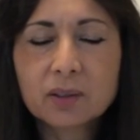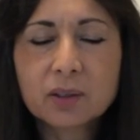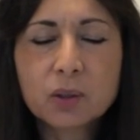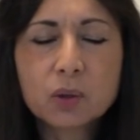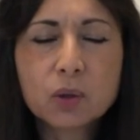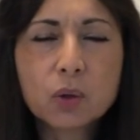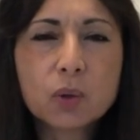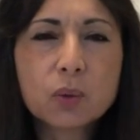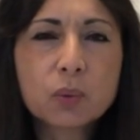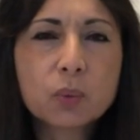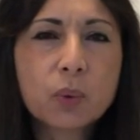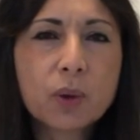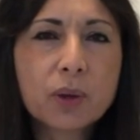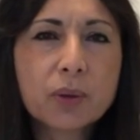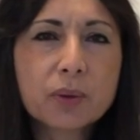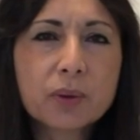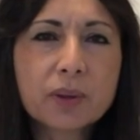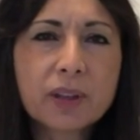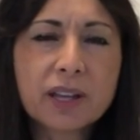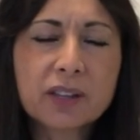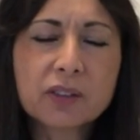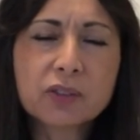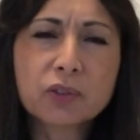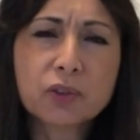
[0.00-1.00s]
you know,
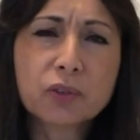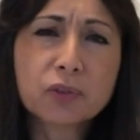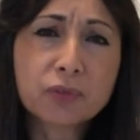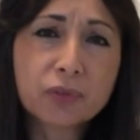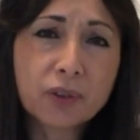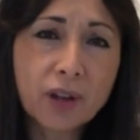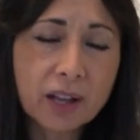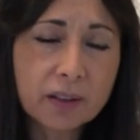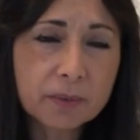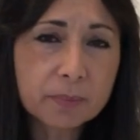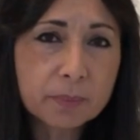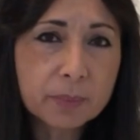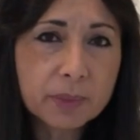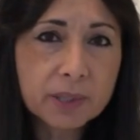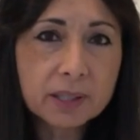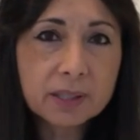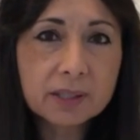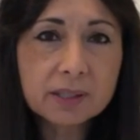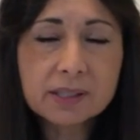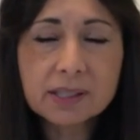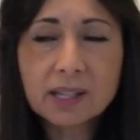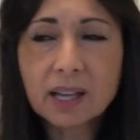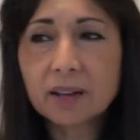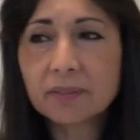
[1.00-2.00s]
whether that's for five
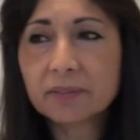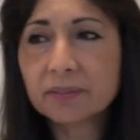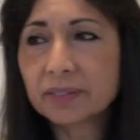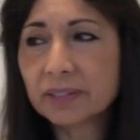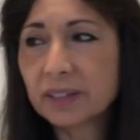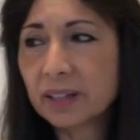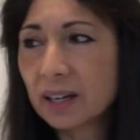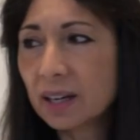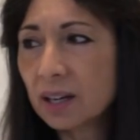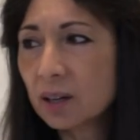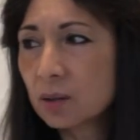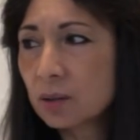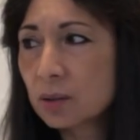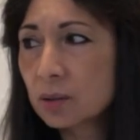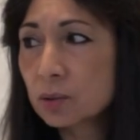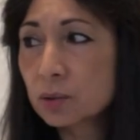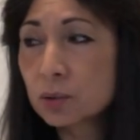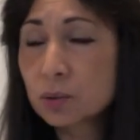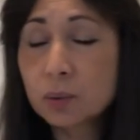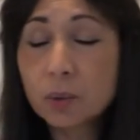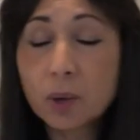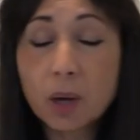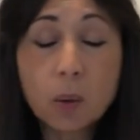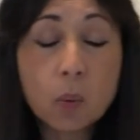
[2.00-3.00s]
minutes, half an hour,
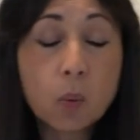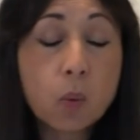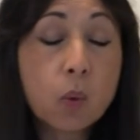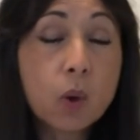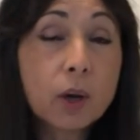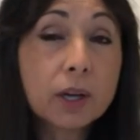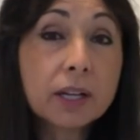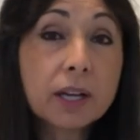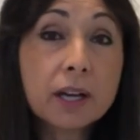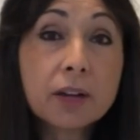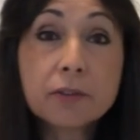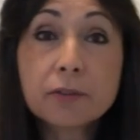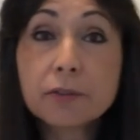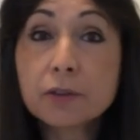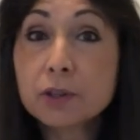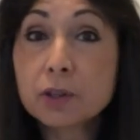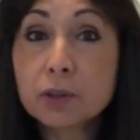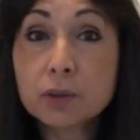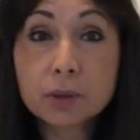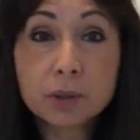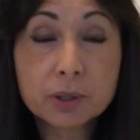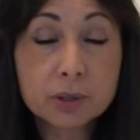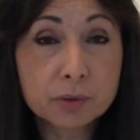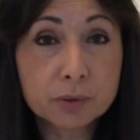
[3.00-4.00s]
two hours, uh, whatever
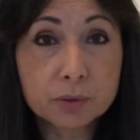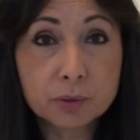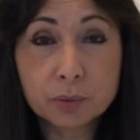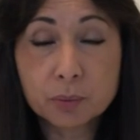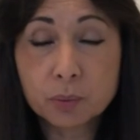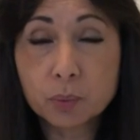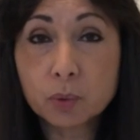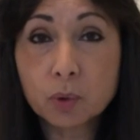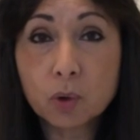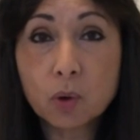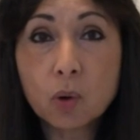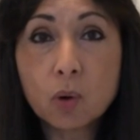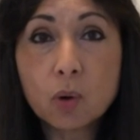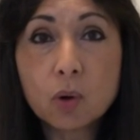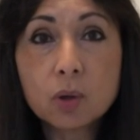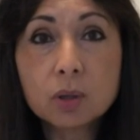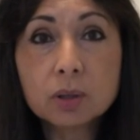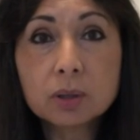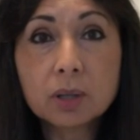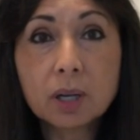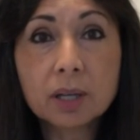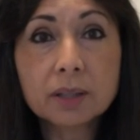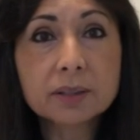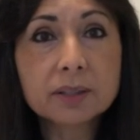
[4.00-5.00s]
you can do. We're
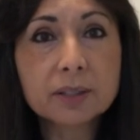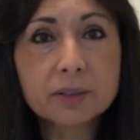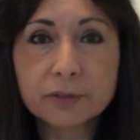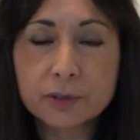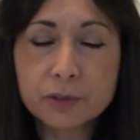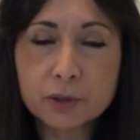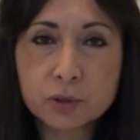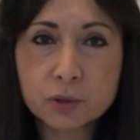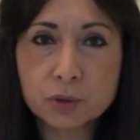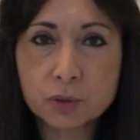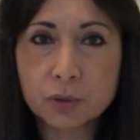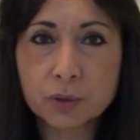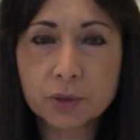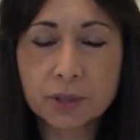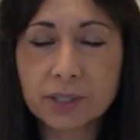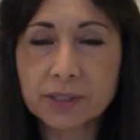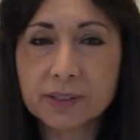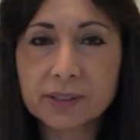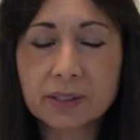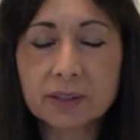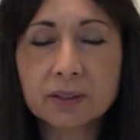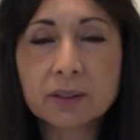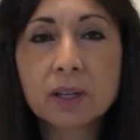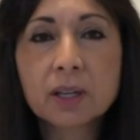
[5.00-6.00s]
all on different
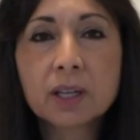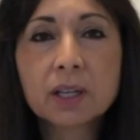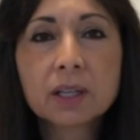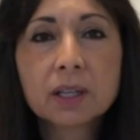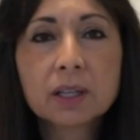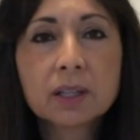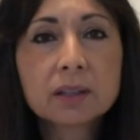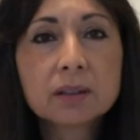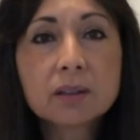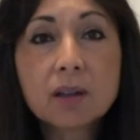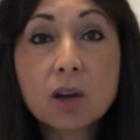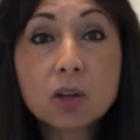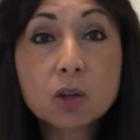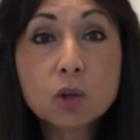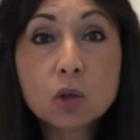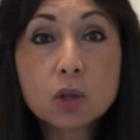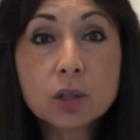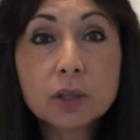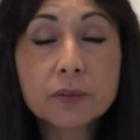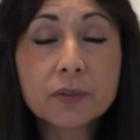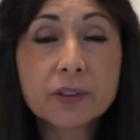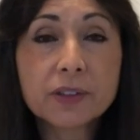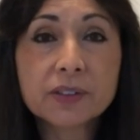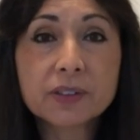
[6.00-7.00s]
journeys and not
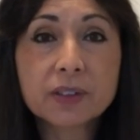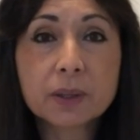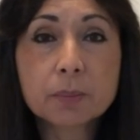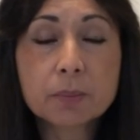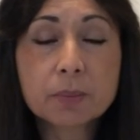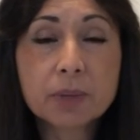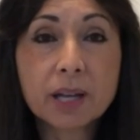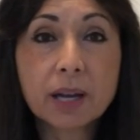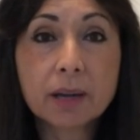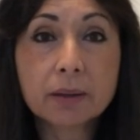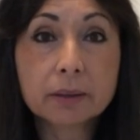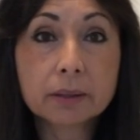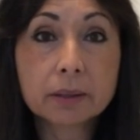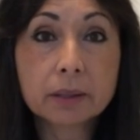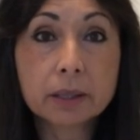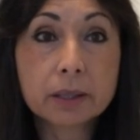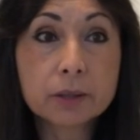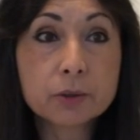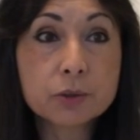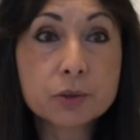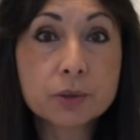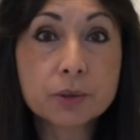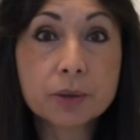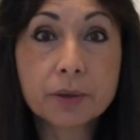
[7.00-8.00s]
all of us can be out in
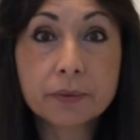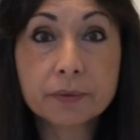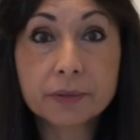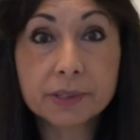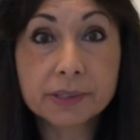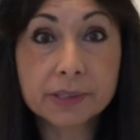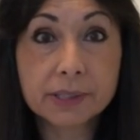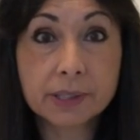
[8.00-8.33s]
nature every